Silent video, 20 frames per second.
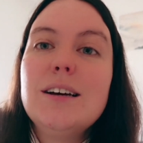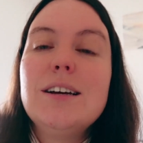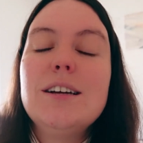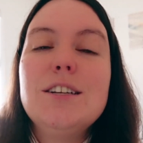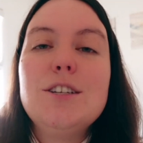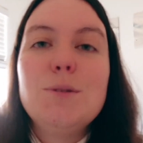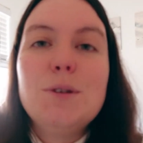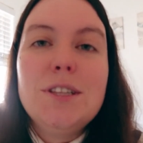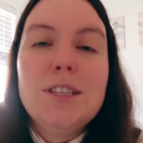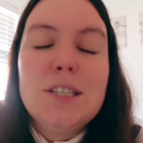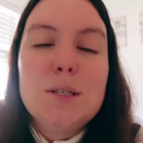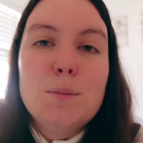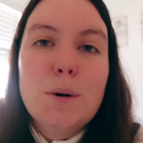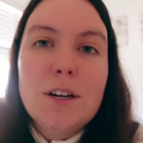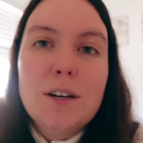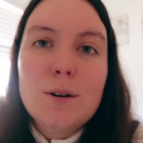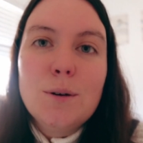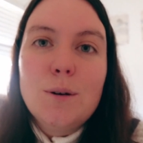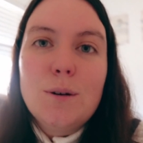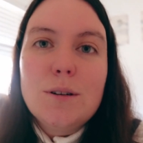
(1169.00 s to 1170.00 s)
doing these
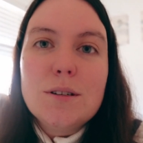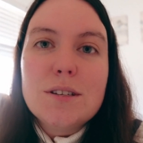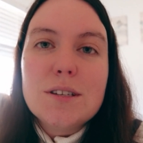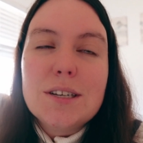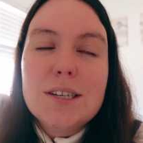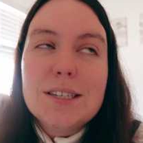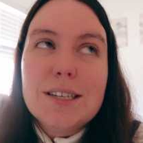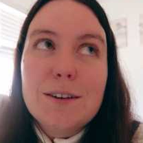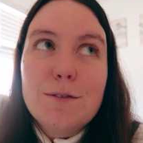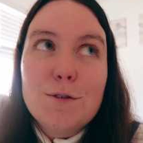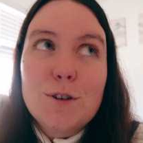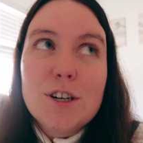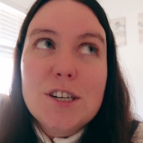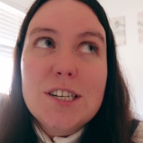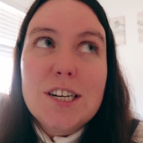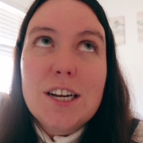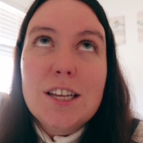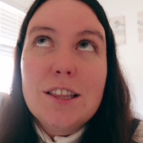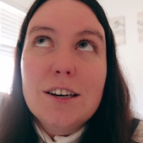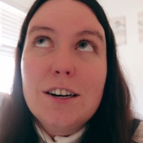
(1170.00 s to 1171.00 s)
buttonholes, because at
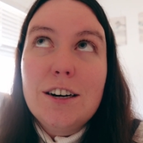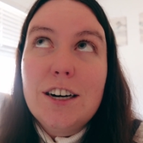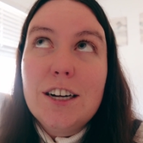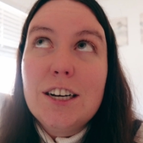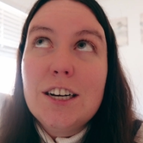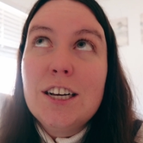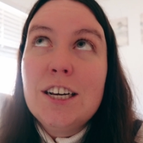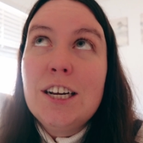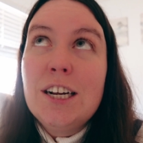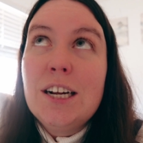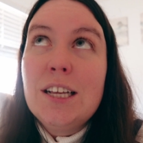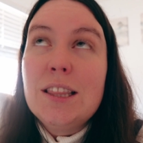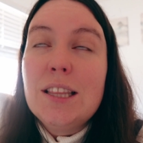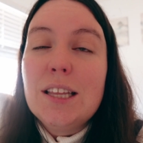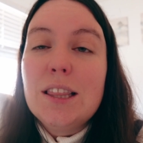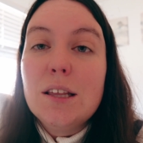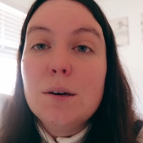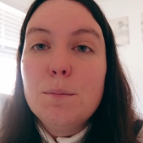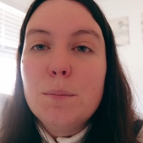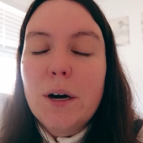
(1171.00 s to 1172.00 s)
first I thought
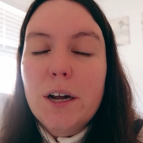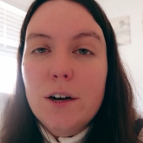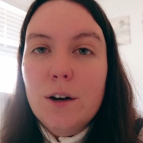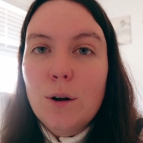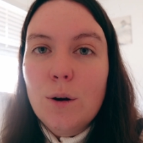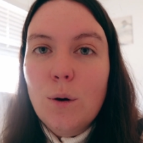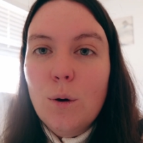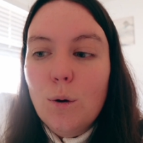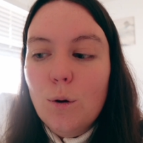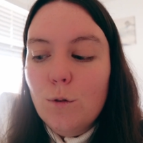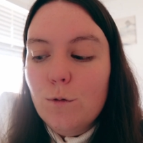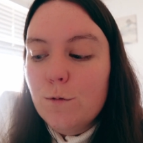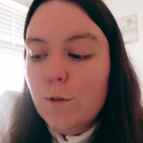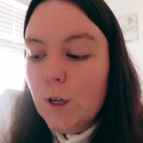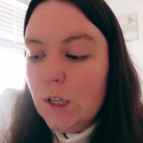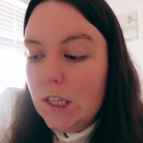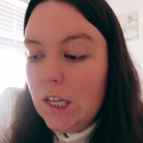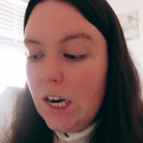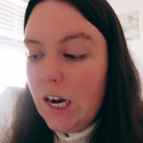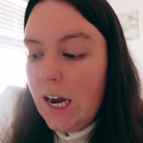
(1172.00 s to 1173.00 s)
that the buttonhole
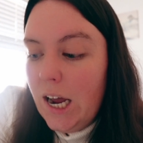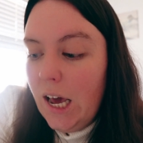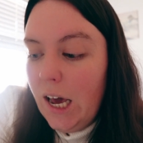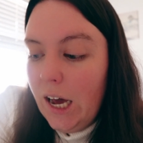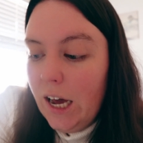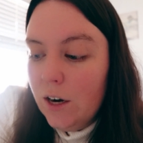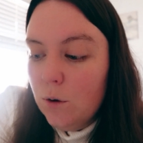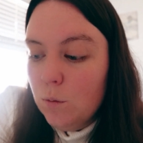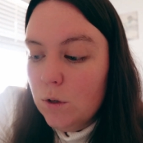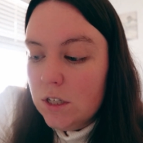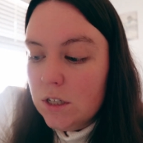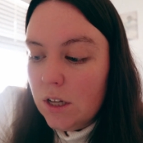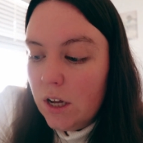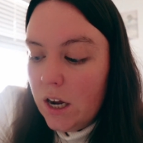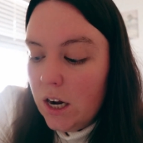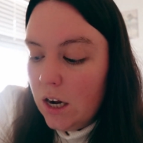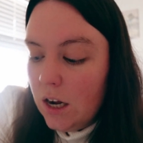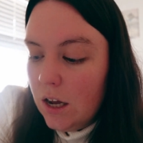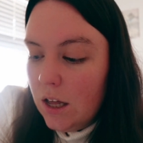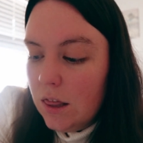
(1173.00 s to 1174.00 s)
foot that I had was
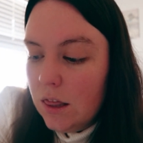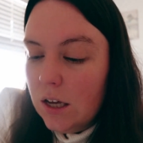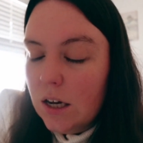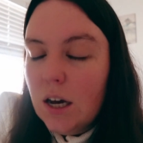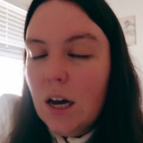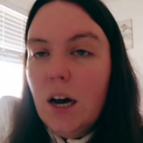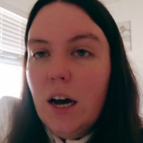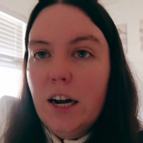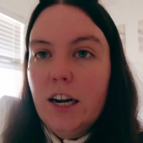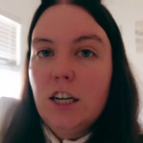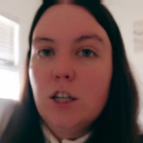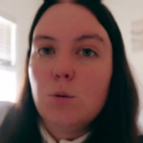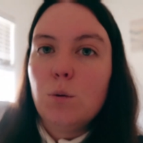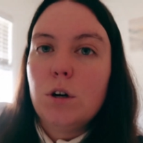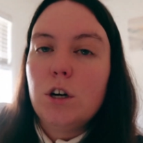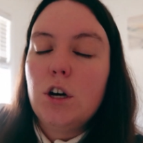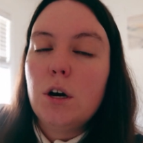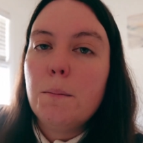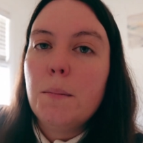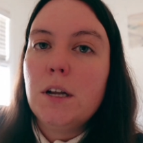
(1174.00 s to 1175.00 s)
like the kind
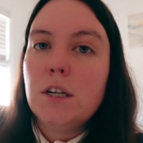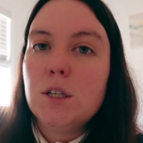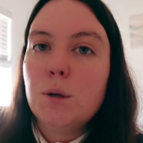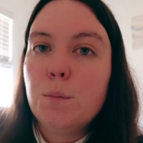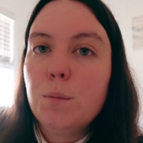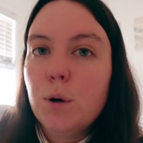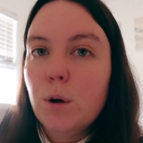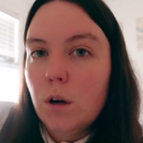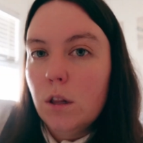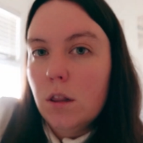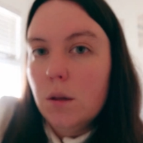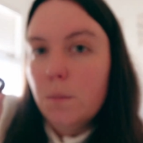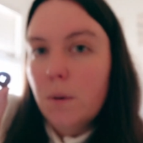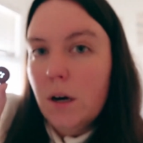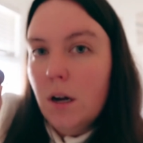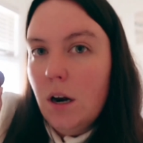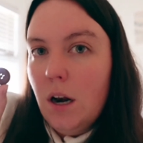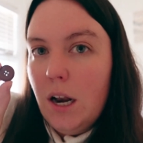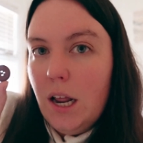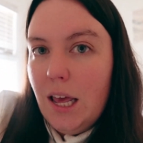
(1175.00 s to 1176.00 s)
where you're meant to put the
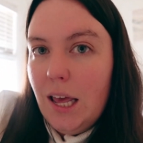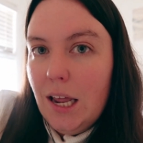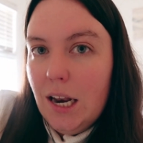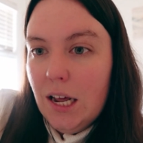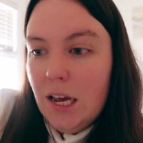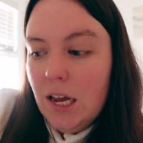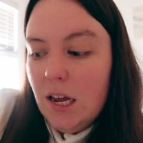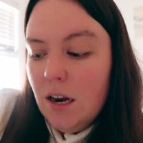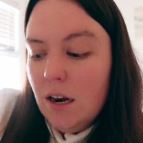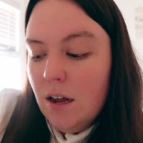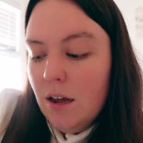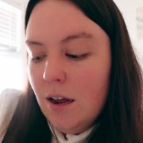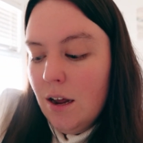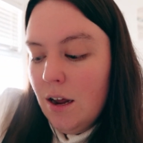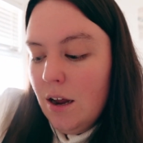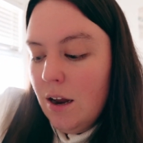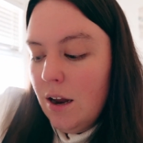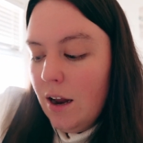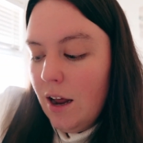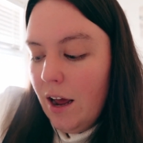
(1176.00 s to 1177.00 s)
button in it,
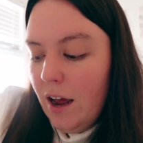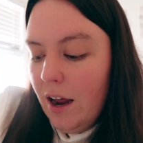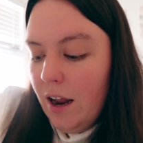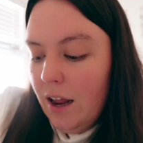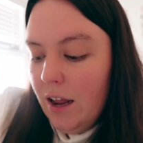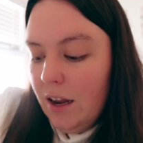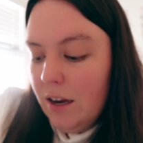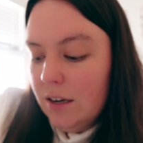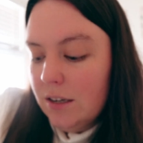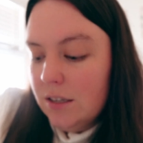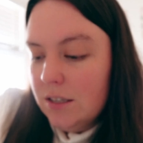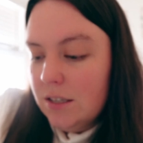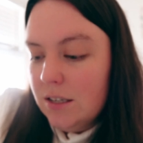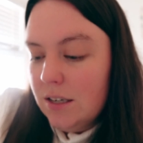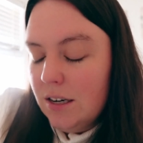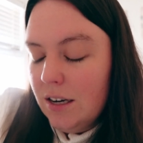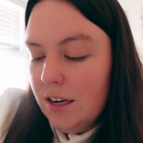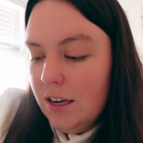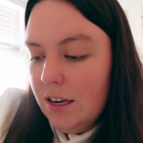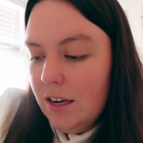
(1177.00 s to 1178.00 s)
and
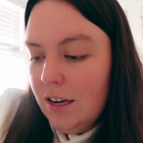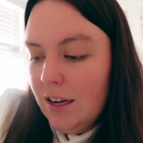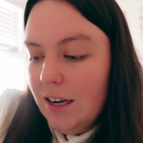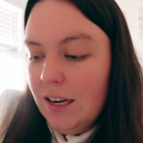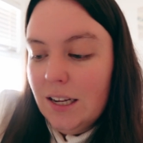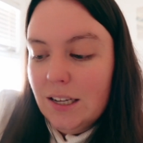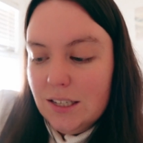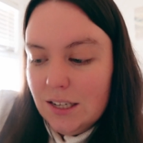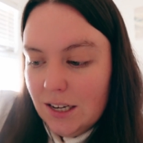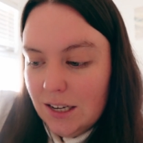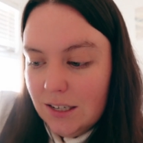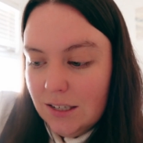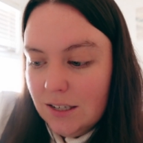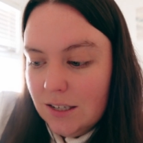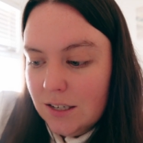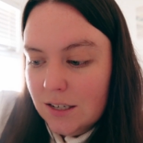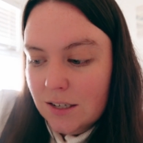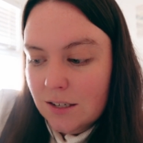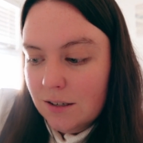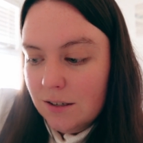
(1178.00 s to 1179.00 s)
it
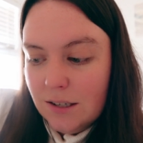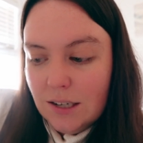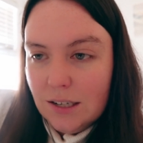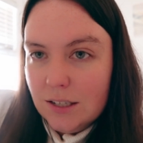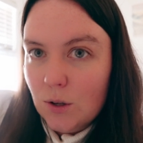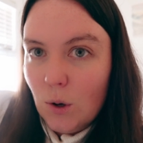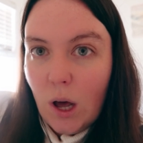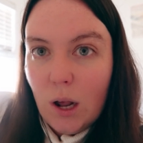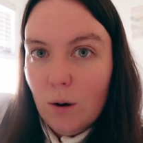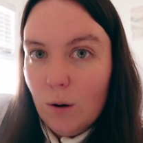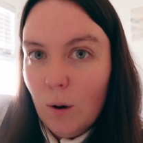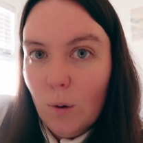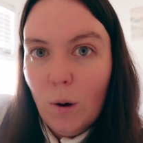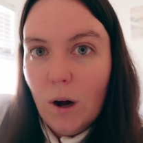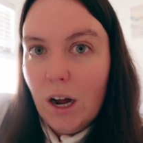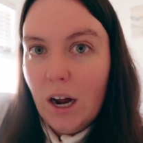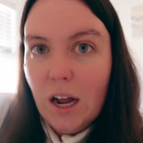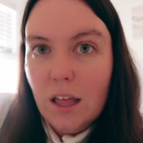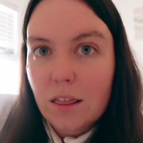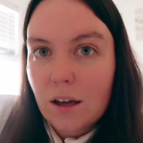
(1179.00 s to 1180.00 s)
isn't. So I don't know
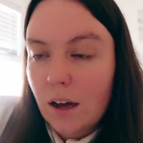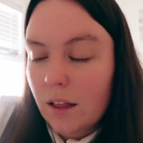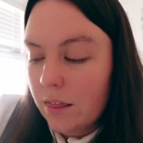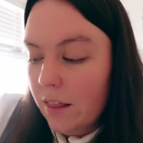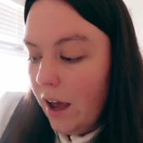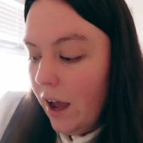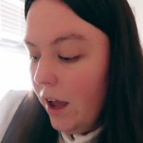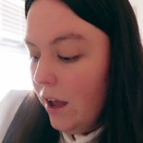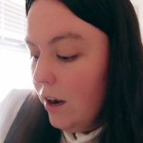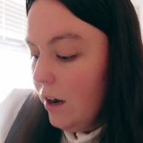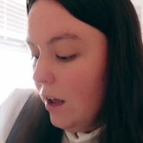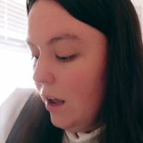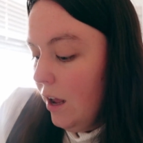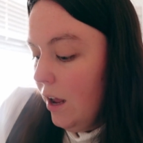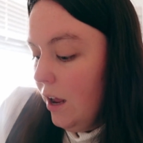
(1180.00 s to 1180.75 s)
why I thought that,